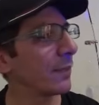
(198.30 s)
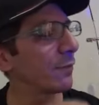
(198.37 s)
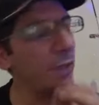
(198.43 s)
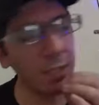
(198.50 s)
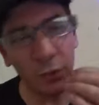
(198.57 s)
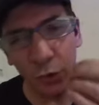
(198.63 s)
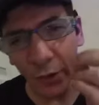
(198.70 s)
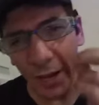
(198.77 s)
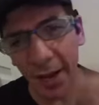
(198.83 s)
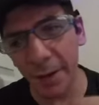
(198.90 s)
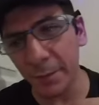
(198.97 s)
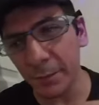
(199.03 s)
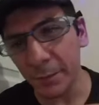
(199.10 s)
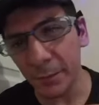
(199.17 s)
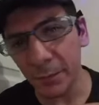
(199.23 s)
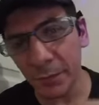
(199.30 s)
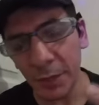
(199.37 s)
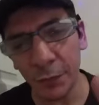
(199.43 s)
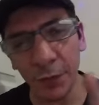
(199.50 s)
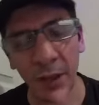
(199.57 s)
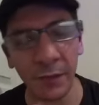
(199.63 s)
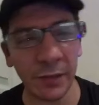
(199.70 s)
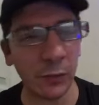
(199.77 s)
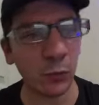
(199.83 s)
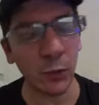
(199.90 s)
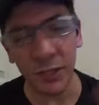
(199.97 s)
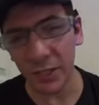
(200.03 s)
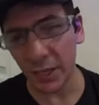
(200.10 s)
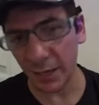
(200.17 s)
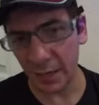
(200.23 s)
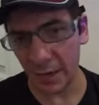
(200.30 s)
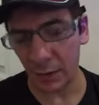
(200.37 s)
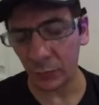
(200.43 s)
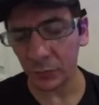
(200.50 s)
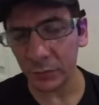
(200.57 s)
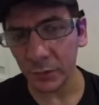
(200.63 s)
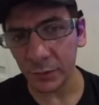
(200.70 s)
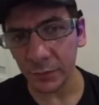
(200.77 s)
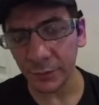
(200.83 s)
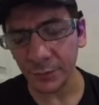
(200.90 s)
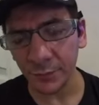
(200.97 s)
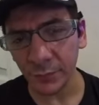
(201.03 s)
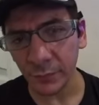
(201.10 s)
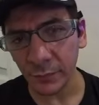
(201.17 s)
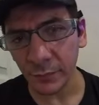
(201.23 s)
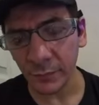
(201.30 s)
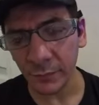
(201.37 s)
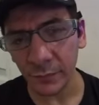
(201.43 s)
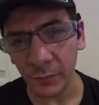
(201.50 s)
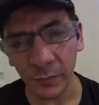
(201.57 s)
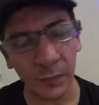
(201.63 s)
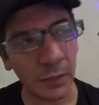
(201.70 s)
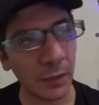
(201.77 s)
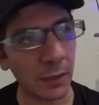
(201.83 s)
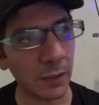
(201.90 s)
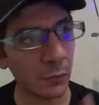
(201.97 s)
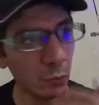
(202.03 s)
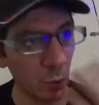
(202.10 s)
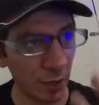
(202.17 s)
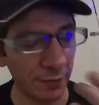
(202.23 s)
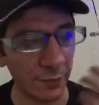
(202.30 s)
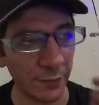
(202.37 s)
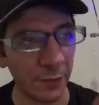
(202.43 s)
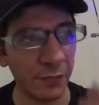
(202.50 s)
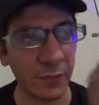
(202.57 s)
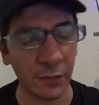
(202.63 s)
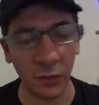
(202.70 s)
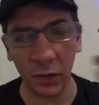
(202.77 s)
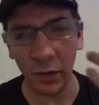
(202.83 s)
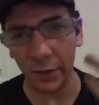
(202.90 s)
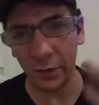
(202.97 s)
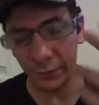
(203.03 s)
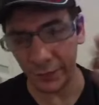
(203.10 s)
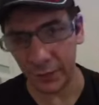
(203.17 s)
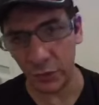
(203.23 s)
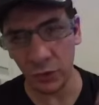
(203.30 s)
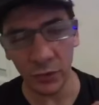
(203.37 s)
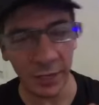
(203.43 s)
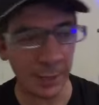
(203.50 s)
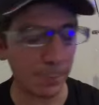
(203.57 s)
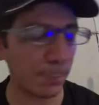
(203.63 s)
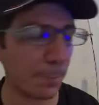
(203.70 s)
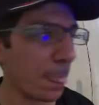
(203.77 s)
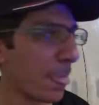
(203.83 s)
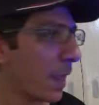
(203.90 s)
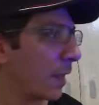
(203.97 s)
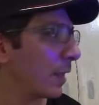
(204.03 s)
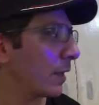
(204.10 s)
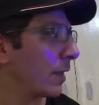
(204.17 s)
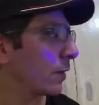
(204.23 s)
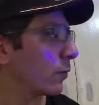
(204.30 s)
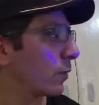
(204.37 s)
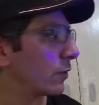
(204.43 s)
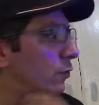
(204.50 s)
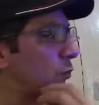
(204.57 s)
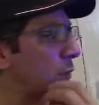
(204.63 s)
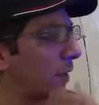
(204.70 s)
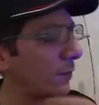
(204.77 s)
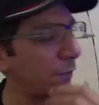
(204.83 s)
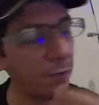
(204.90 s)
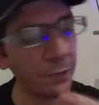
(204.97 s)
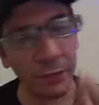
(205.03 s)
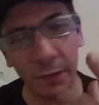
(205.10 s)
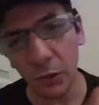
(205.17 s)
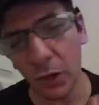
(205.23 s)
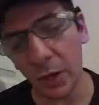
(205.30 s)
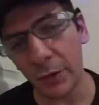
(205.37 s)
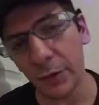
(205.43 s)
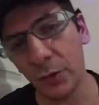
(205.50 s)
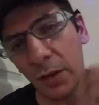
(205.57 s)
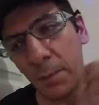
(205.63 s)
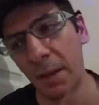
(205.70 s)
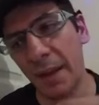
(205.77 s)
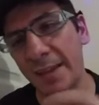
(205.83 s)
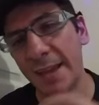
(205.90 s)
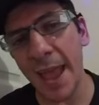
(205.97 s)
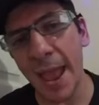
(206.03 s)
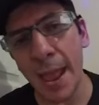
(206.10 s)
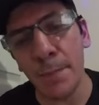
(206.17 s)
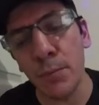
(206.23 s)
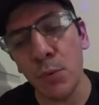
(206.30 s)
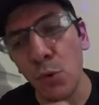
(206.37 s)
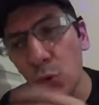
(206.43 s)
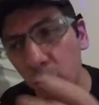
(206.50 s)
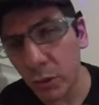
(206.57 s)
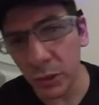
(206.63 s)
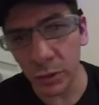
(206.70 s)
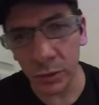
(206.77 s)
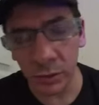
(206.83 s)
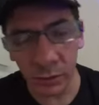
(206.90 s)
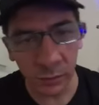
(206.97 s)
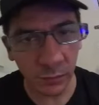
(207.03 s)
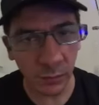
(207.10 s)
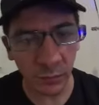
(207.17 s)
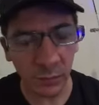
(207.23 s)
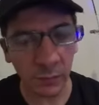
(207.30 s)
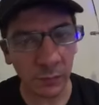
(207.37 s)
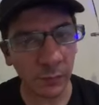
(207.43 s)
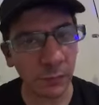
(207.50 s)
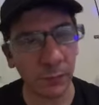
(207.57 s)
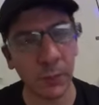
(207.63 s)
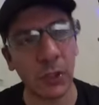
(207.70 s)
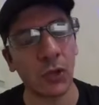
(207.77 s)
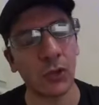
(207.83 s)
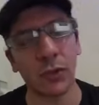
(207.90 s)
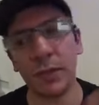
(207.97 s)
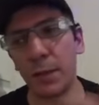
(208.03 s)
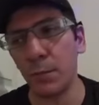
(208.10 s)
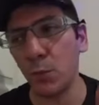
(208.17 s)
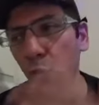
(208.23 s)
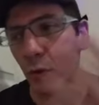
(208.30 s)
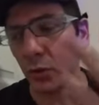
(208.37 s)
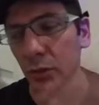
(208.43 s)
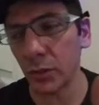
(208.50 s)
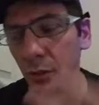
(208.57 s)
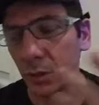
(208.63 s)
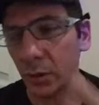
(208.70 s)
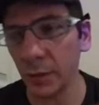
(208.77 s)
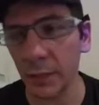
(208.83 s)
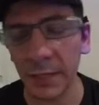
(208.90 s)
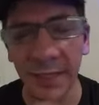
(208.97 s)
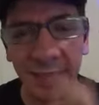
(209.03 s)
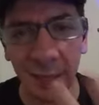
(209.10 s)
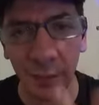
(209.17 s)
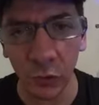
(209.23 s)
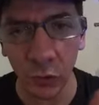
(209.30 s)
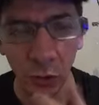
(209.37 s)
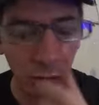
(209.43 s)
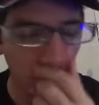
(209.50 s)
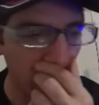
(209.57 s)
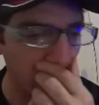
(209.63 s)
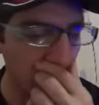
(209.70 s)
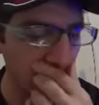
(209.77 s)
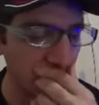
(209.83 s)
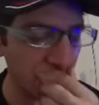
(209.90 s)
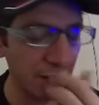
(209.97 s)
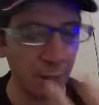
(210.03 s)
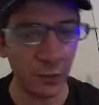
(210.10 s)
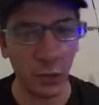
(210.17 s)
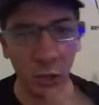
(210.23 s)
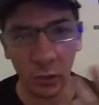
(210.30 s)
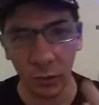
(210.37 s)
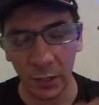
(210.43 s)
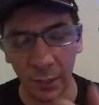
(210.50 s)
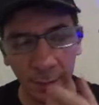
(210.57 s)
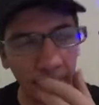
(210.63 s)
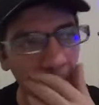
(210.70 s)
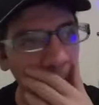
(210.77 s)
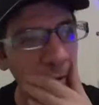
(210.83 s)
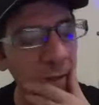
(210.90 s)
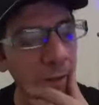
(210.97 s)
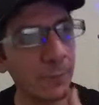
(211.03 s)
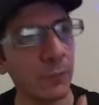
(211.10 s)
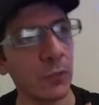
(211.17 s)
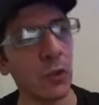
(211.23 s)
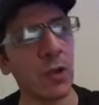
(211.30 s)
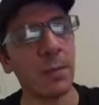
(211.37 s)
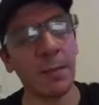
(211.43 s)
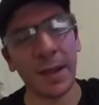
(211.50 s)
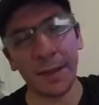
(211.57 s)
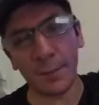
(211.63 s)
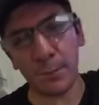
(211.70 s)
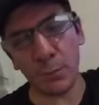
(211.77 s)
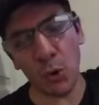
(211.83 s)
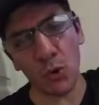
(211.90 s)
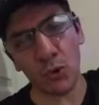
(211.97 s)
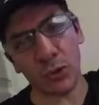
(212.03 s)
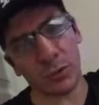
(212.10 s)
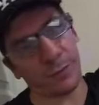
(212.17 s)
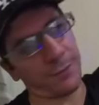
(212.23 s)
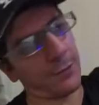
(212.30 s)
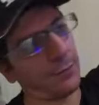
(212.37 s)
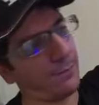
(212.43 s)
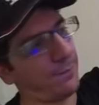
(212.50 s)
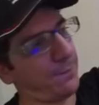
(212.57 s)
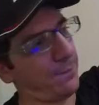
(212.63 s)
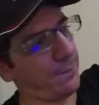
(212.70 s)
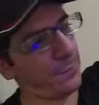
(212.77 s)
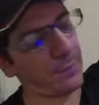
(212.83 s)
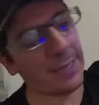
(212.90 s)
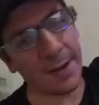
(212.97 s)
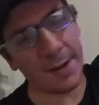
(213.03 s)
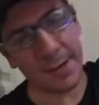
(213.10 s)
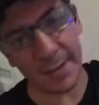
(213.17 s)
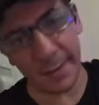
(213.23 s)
video game if you have a Twitch account. $250 of video game. With $250, you can buy e-books, because the books in Kindle cost $3. You can buy books for 10